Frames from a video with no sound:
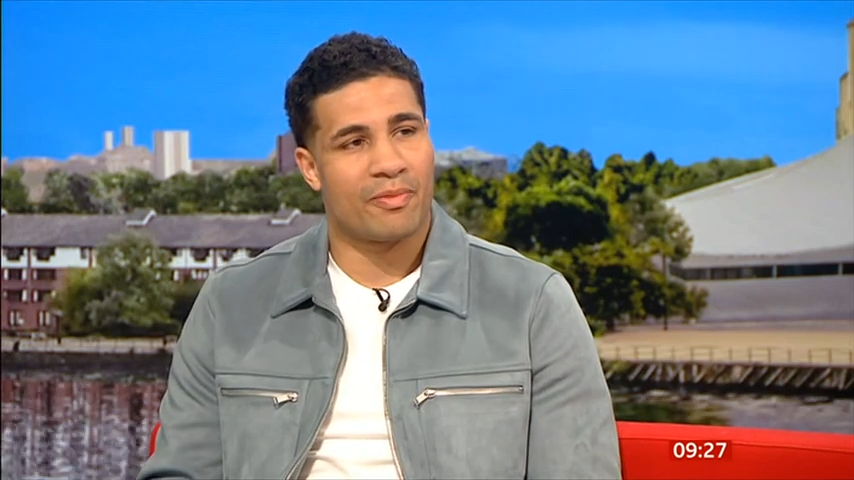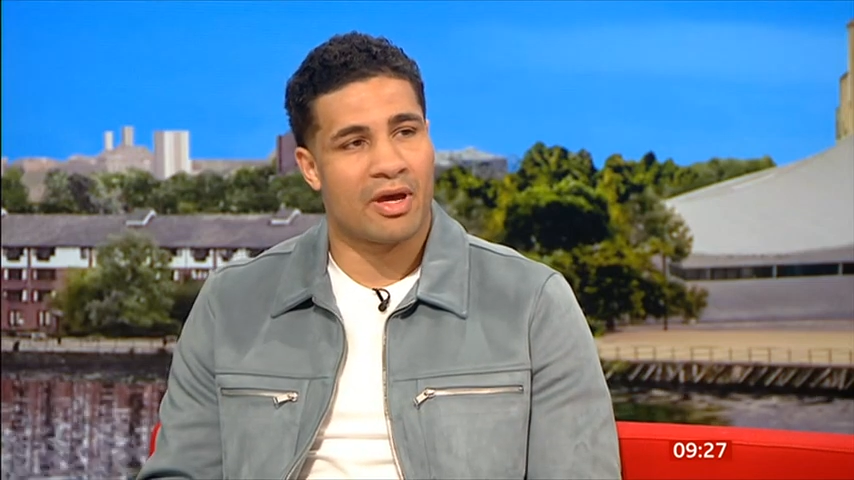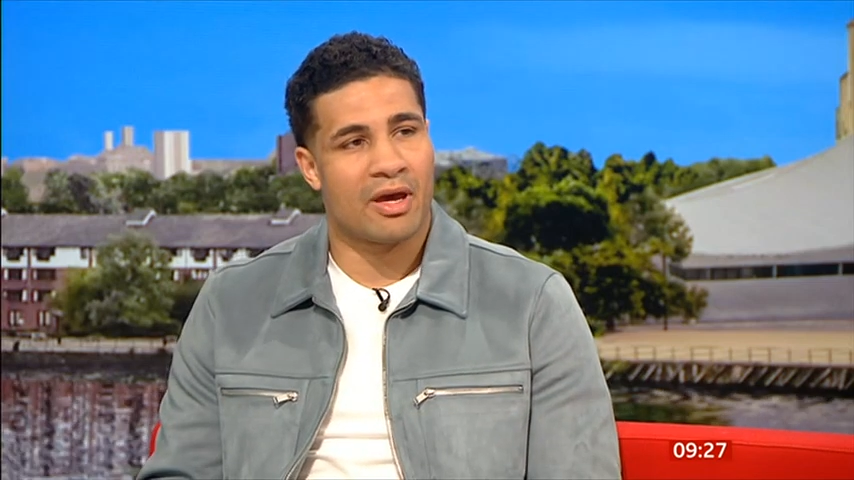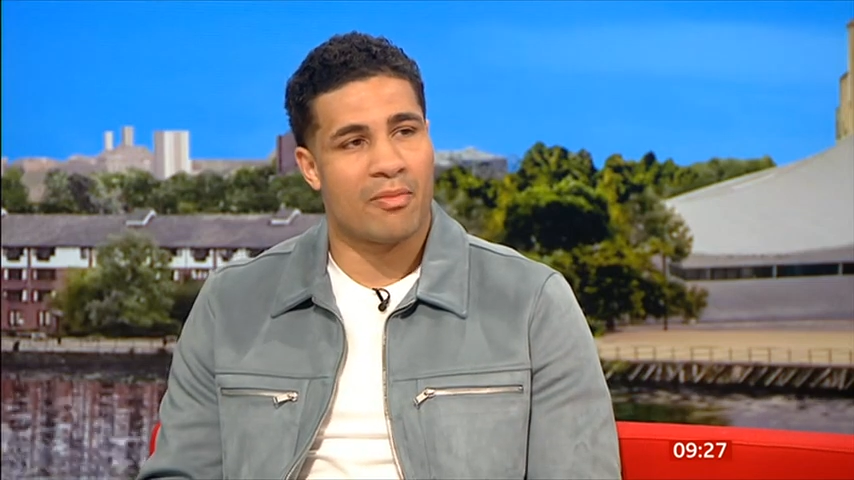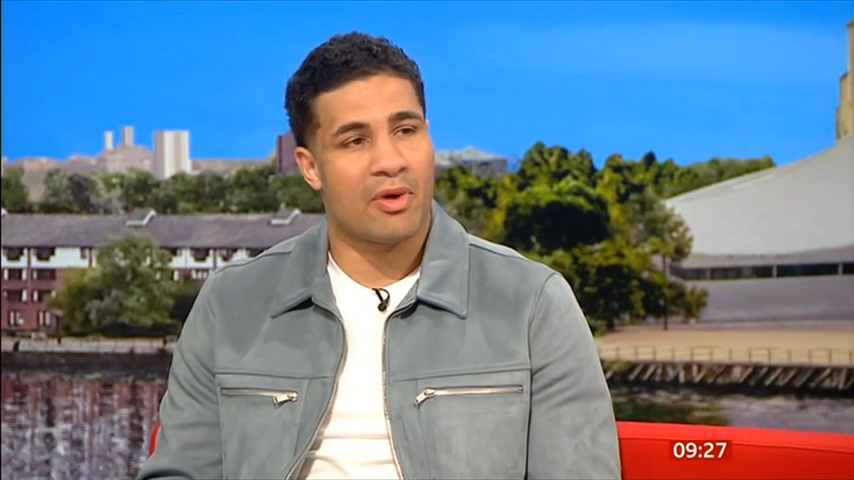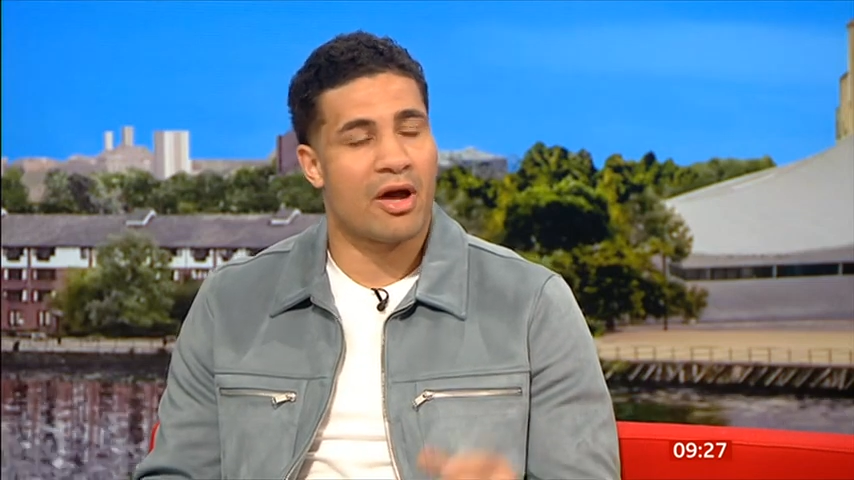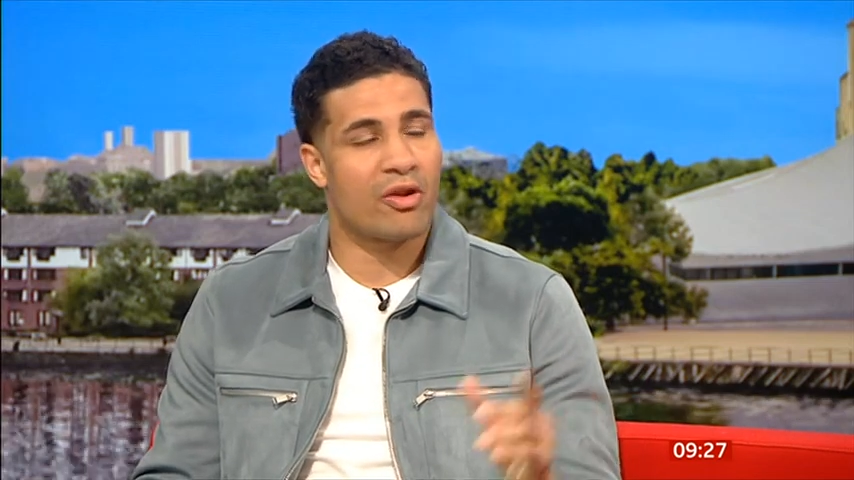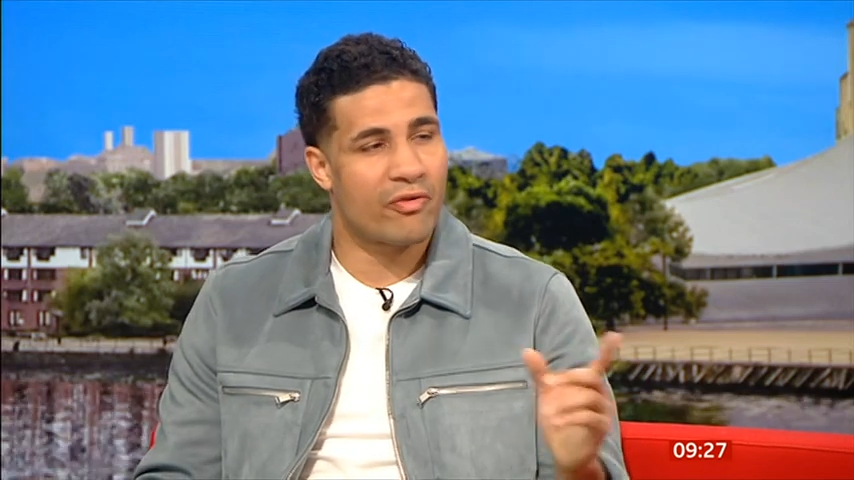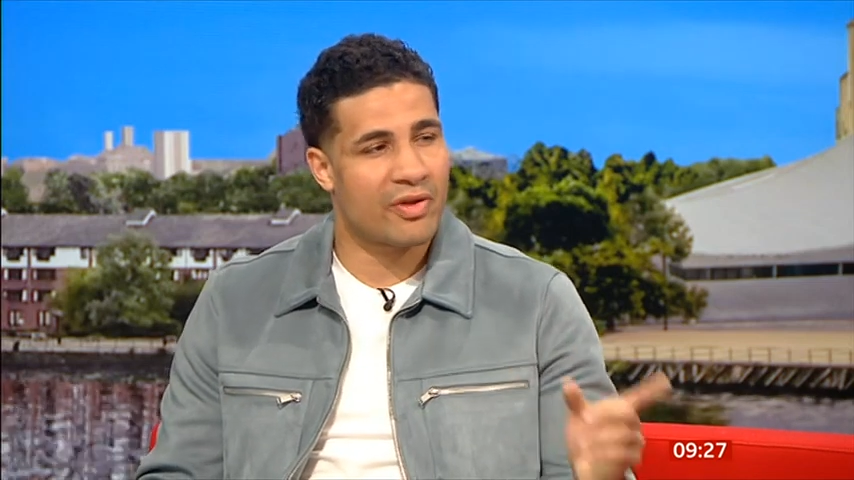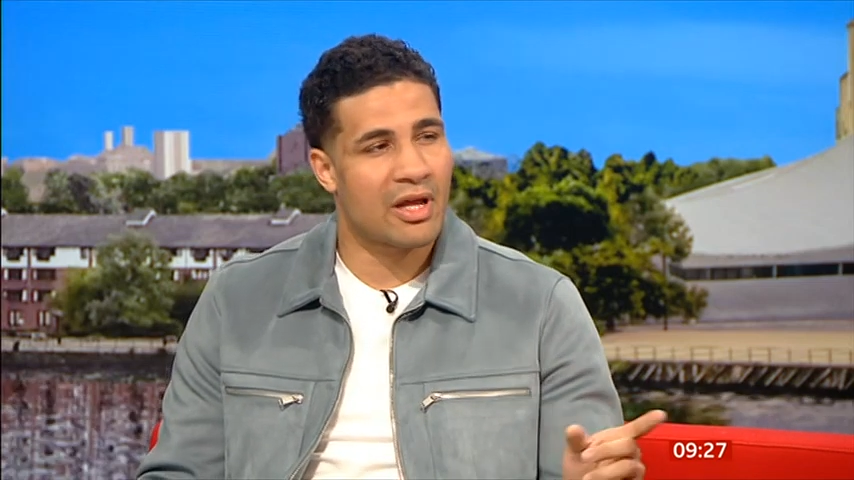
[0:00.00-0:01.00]

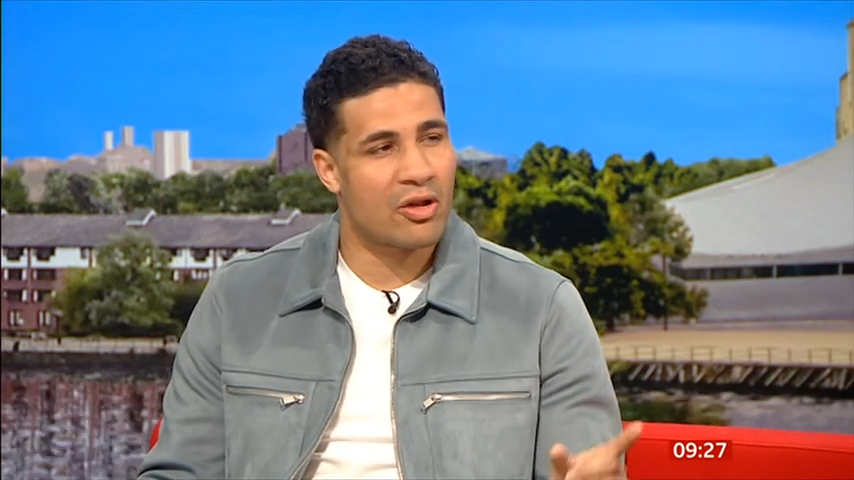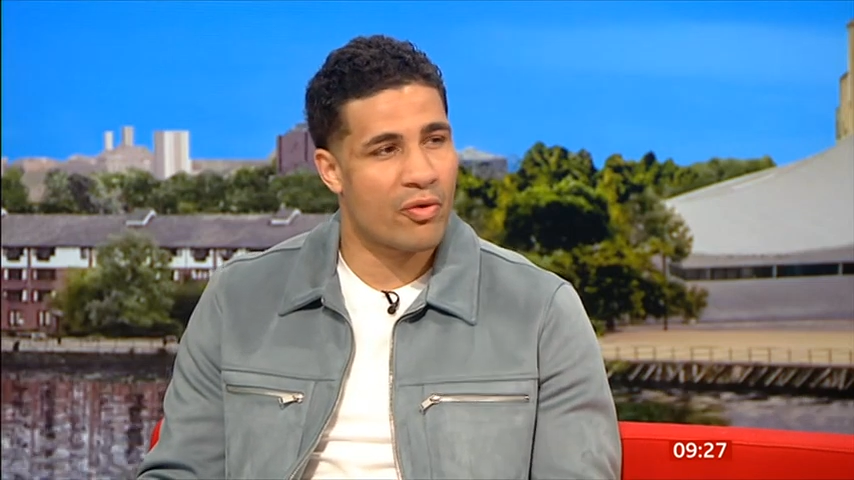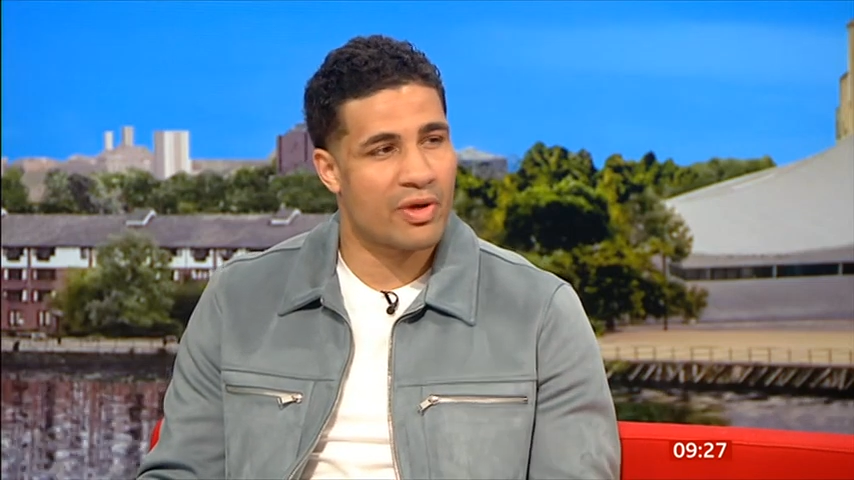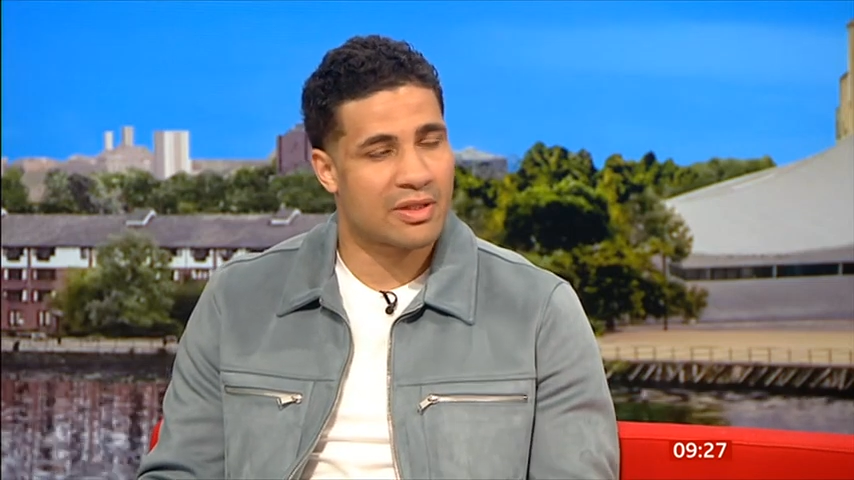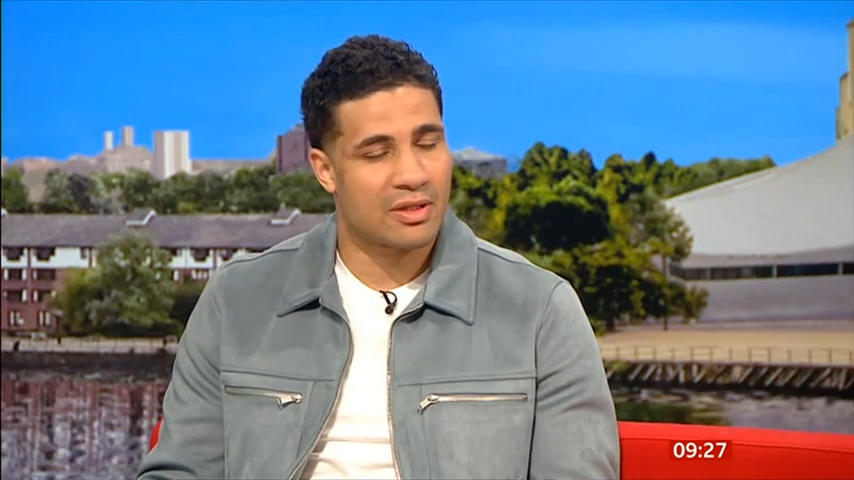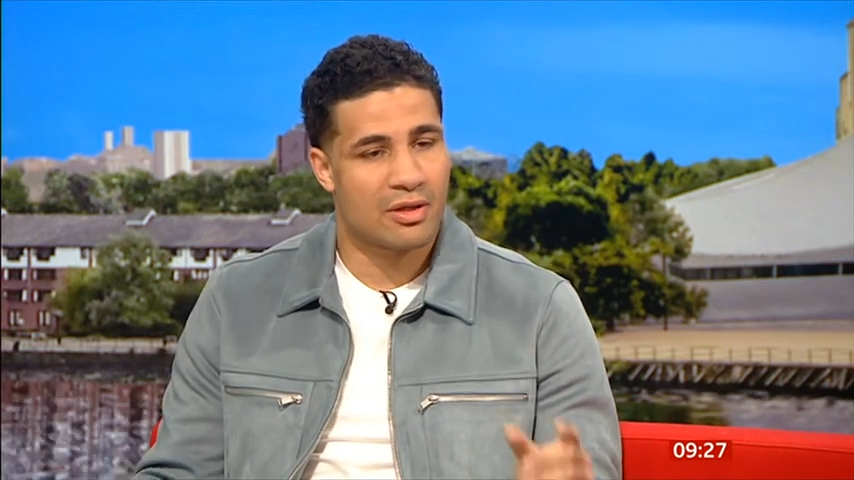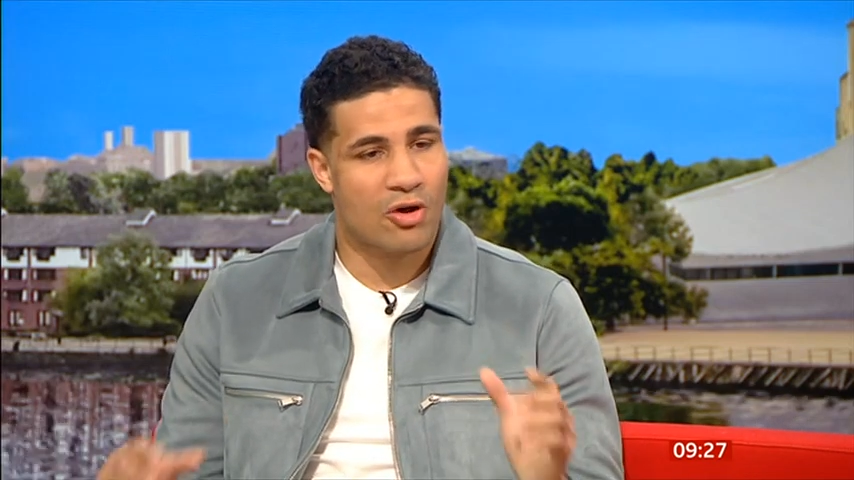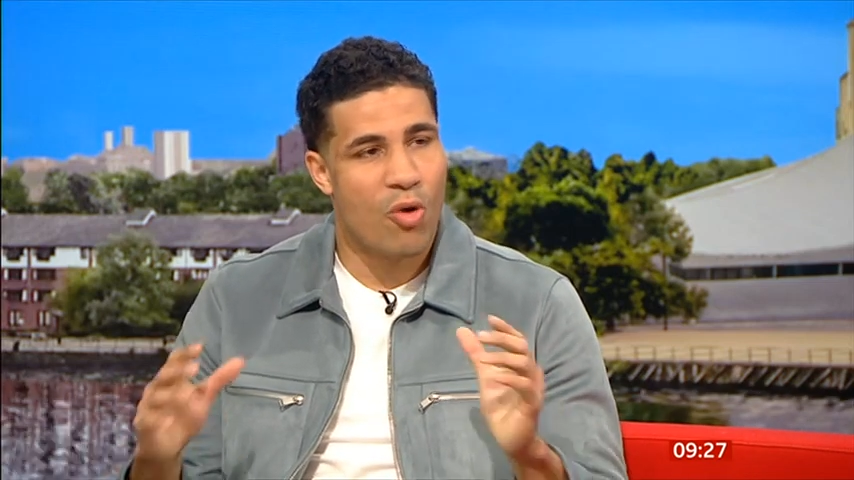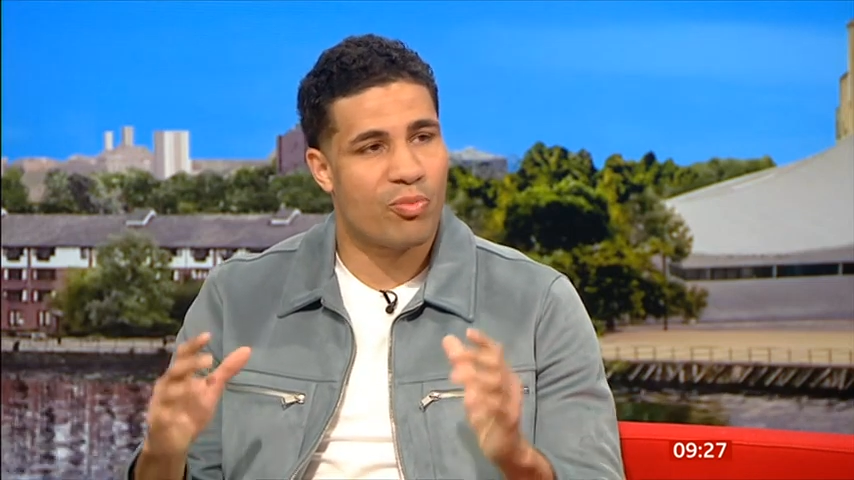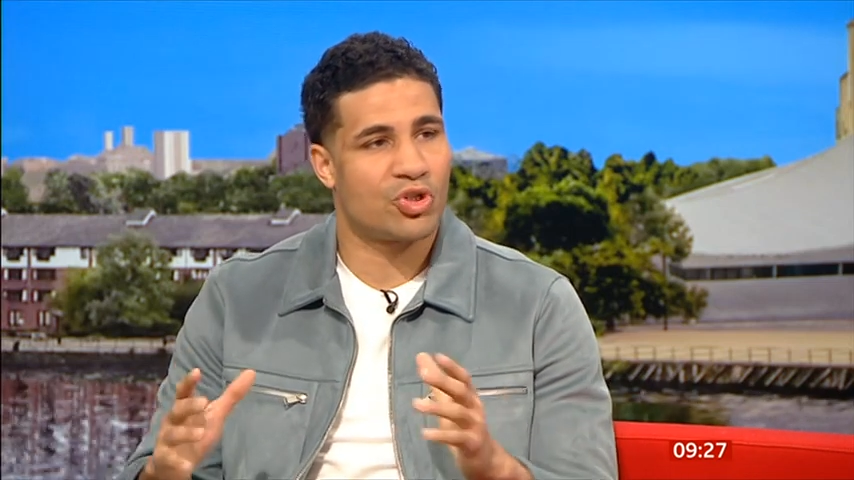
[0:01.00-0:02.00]
Another thing that I noticed,
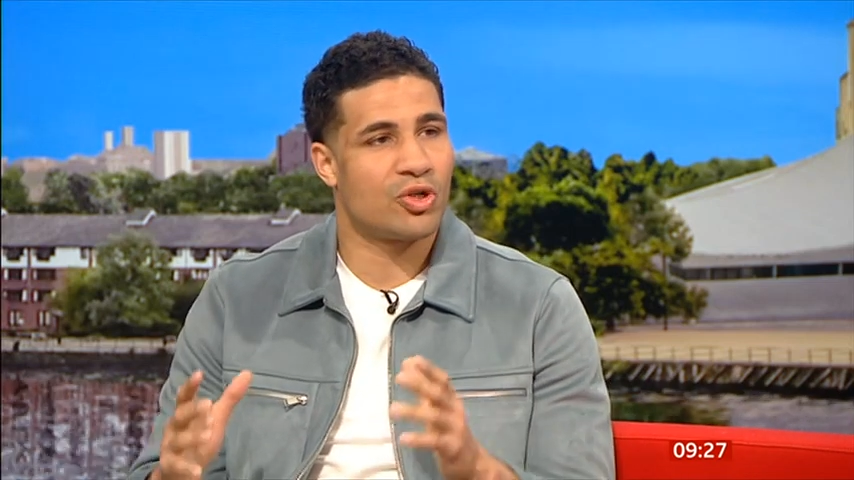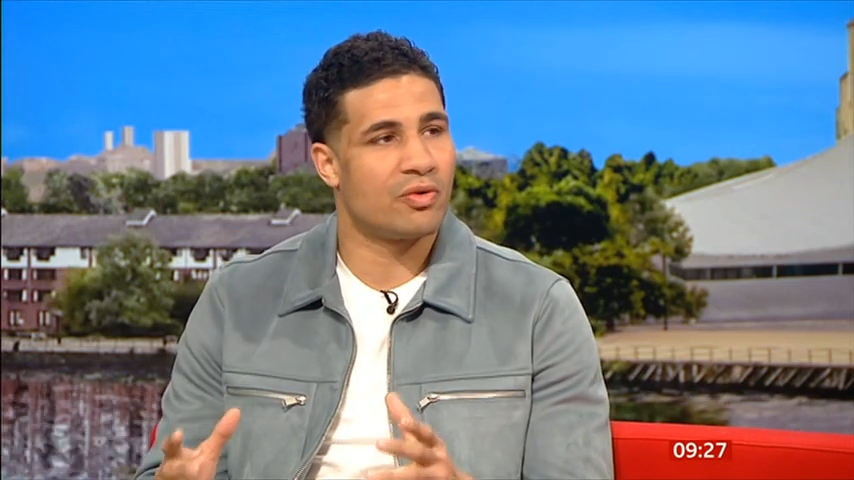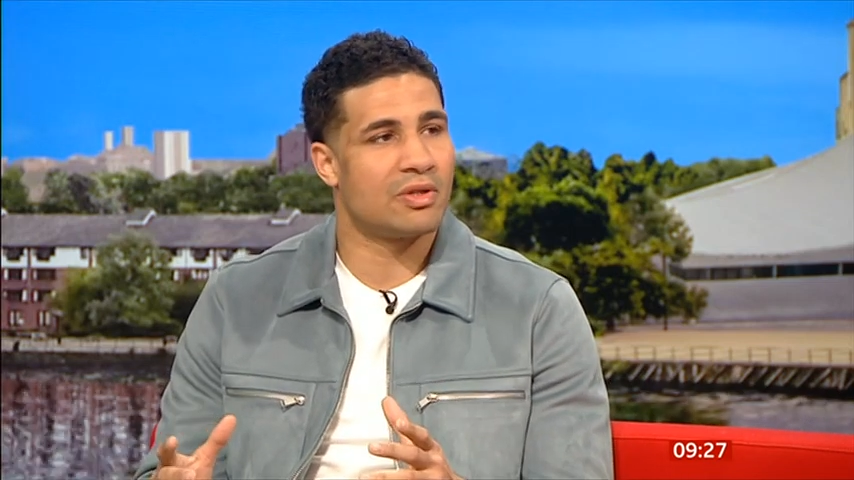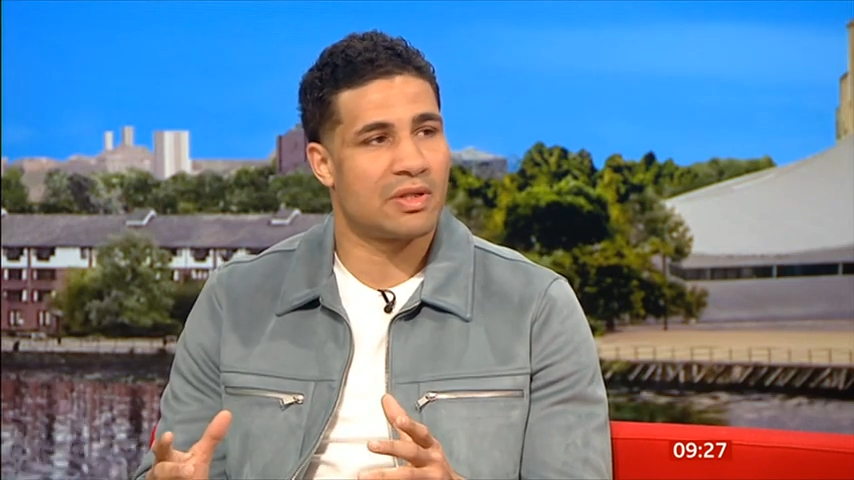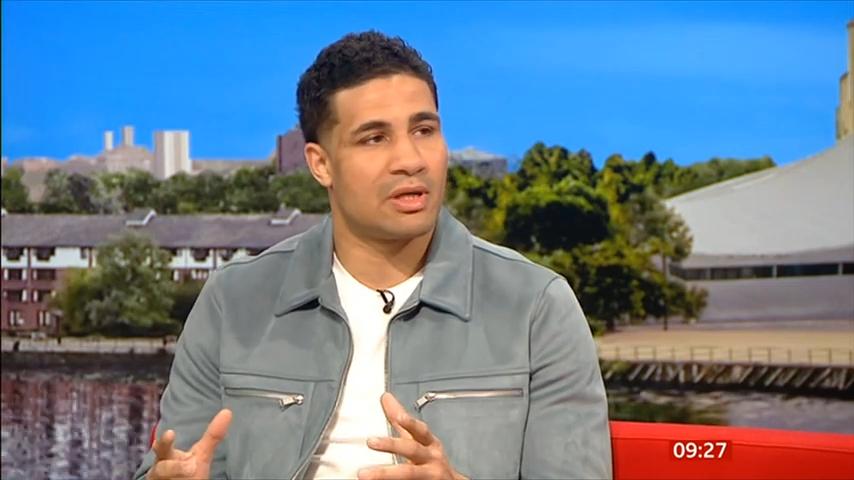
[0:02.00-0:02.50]
opportunity.